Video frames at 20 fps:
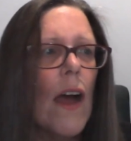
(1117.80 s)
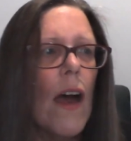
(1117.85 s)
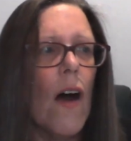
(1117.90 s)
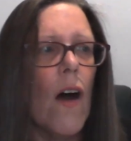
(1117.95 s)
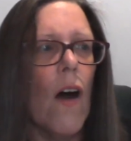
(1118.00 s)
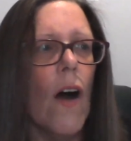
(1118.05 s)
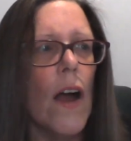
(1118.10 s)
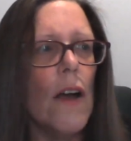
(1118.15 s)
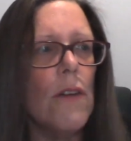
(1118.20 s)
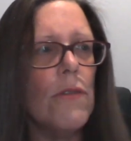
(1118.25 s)

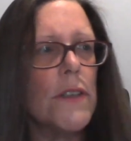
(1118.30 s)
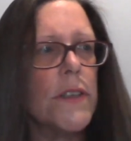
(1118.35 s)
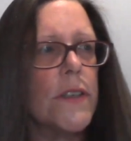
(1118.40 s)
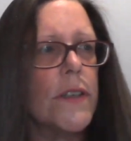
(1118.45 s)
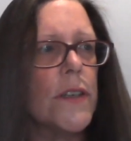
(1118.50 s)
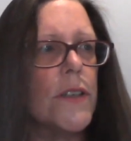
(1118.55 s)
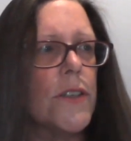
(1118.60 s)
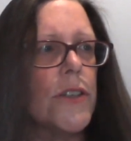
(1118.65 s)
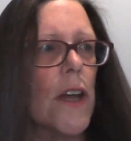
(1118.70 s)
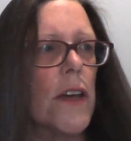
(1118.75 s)
I would
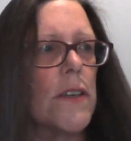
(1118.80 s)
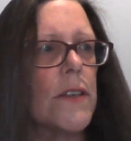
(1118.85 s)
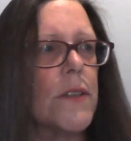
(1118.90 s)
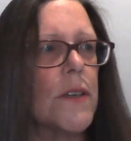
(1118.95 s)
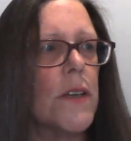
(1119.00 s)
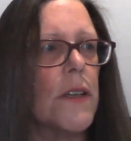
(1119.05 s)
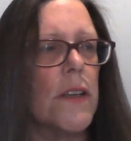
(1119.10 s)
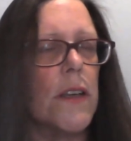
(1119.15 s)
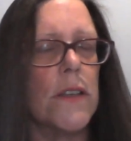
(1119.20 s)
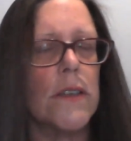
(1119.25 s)
suggest
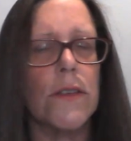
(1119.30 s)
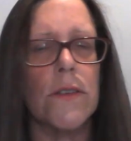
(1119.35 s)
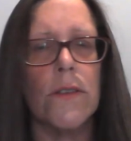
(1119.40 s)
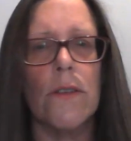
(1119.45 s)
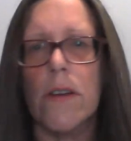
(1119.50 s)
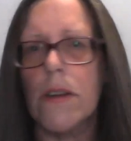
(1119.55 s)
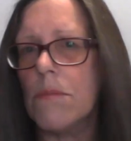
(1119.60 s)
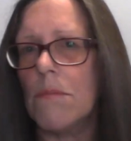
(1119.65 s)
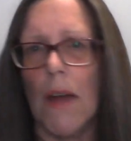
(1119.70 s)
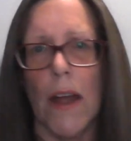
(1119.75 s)
that it's
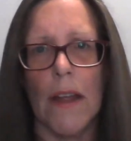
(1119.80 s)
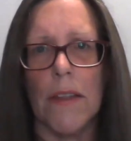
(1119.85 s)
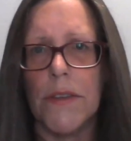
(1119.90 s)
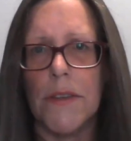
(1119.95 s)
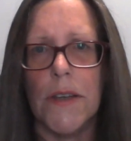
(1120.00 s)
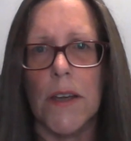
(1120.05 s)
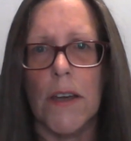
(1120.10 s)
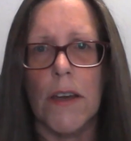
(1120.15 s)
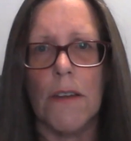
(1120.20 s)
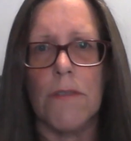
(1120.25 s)
not a month
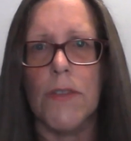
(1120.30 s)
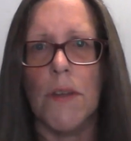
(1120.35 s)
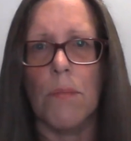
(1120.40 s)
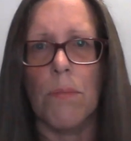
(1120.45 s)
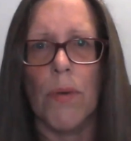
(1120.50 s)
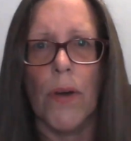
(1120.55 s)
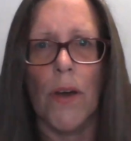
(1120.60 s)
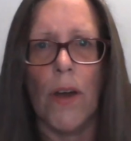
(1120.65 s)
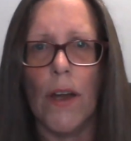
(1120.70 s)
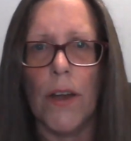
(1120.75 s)
to give the
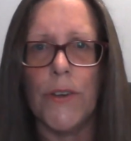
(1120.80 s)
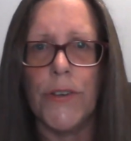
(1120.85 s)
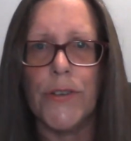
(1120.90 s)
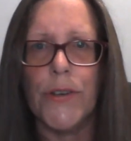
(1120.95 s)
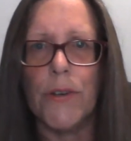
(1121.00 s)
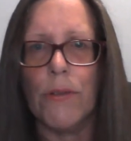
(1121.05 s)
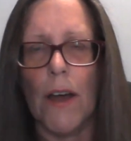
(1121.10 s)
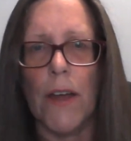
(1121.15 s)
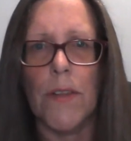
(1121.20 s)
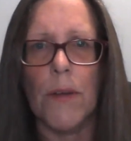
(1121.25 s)
bird
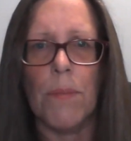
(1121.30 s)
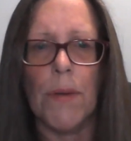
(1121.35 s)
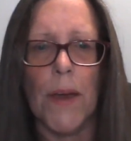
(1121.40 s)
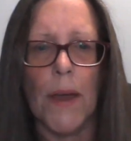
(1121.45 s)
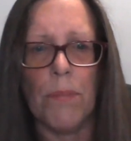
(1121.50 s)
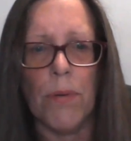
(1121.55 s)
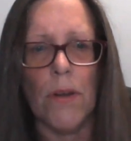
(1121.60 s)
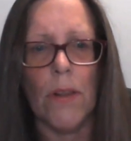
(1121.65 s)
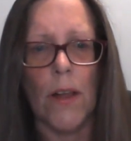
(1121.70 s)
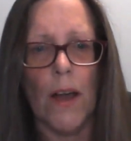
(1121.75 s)
to other
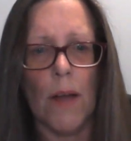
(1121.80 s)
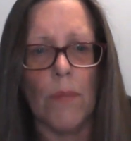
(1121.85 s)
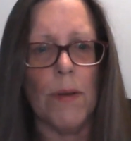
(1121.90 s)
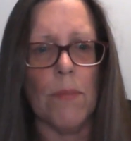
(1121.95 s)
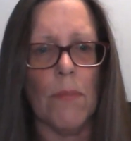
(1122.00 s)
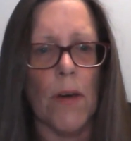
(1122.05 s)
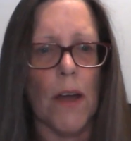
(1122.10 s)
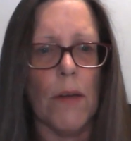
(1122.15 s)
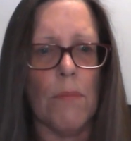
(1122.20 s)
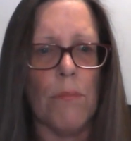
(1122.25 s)
people. I'm in
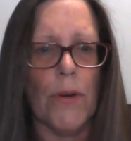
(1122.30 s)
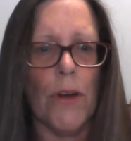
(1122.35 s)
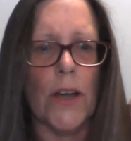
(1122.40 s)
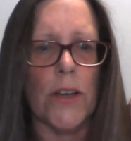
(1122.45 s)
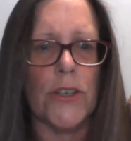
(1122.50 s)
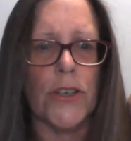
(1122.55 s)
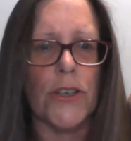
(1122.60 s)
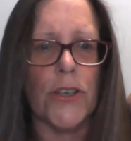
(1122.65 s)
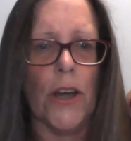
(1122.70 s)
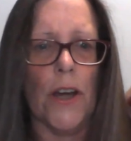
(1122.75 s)
my
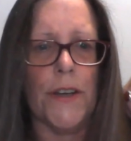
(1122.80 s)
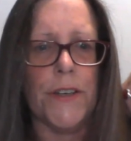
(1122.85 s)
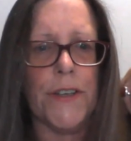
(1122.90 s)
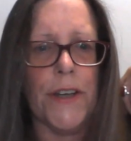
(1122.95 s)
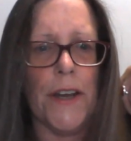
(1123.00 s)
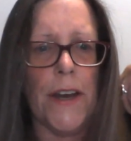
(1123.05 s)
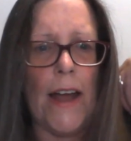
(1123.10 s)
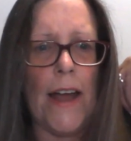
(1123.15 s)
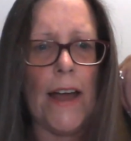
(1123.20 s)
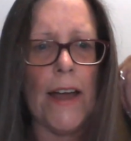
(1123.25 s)
bird shirt
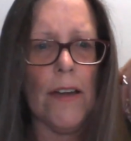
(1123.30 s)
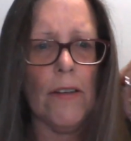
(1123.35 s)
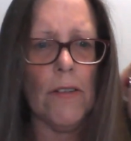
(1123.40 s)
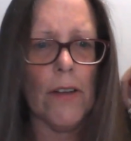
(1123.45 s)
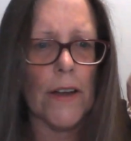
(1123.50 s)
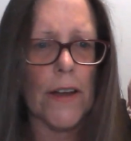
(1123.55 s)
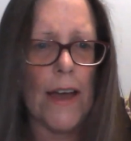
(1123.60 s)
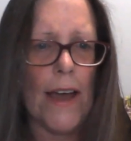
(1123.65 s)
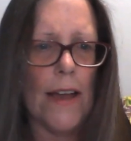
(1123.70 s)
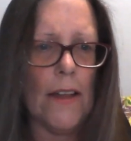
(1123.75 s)
today.
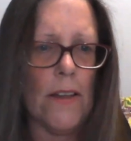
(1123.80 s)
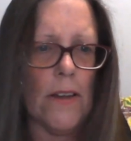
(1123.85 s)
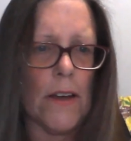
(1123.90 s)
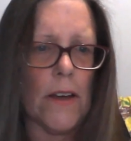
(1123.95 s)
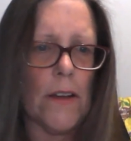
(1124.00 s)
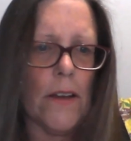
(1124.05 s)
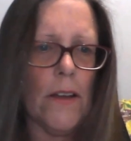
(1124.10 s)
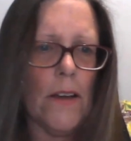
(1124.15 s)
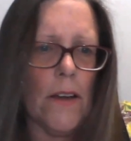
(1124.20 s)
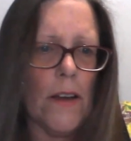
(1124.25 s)
Okay, look
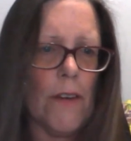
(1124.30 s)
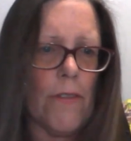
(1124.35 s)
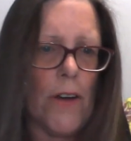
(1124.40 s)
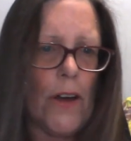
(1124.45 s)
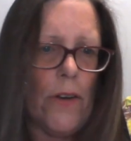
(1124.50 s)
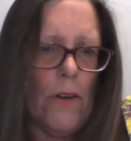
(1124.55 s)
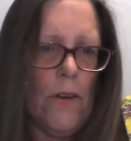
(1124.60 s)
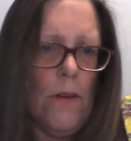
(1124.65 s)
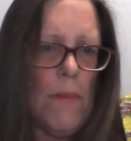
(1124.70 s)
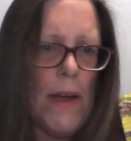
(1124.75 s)
at look, I've
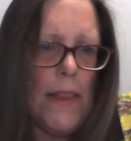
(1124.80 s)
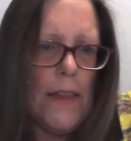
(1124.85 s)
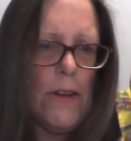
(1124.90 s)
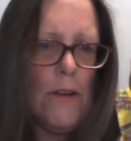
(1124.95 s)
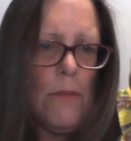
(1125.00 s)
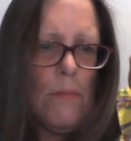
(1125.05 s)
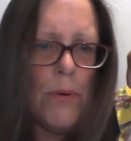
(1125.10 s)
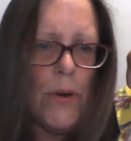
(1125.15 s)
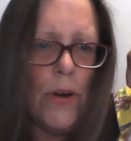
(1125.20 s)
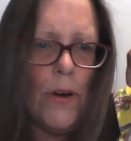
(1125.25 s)
got all my
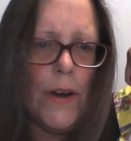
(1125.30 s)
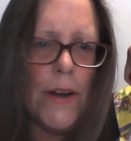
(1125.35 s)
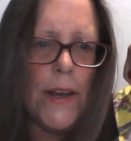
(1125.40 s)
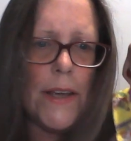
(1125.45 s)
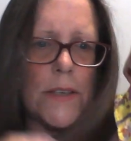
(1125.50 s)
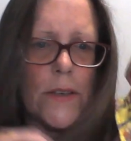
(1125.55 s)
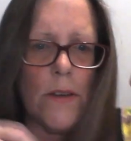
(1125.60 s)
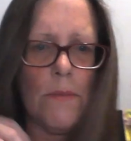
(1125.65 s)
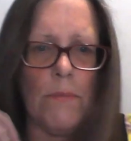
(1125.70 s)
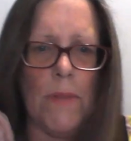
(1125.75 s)
little
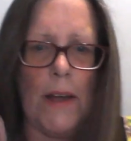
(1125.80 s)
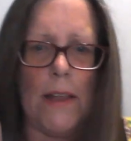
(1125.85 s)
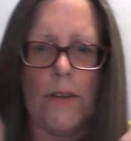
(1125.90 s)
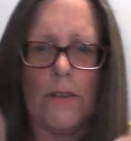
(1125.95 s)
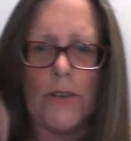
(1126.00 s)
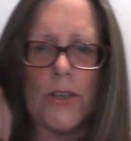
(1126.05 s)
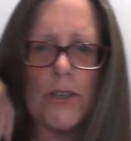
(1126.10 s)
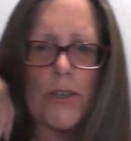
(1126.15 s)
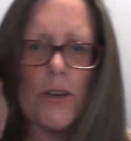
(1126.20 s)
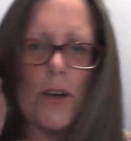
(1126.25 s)
birdies on my
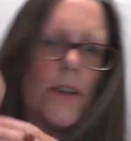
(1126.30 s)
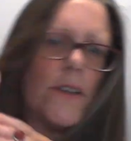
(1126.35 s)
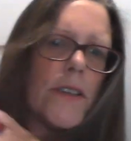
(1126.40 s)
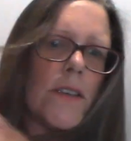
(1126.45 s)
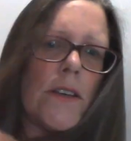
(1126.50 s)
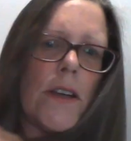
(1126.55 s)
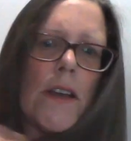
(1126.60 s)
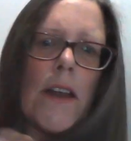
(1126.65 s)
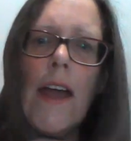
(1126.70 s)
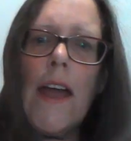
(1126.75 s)
little shirts
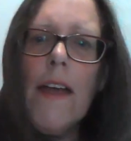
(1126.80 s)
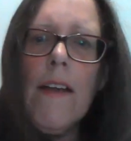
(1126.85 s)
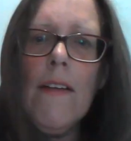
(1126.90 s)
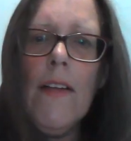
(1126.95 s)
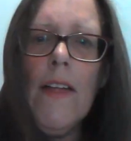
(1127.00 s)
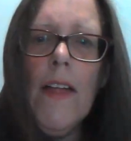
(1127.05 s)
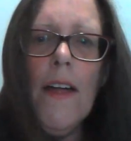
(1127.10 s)
today.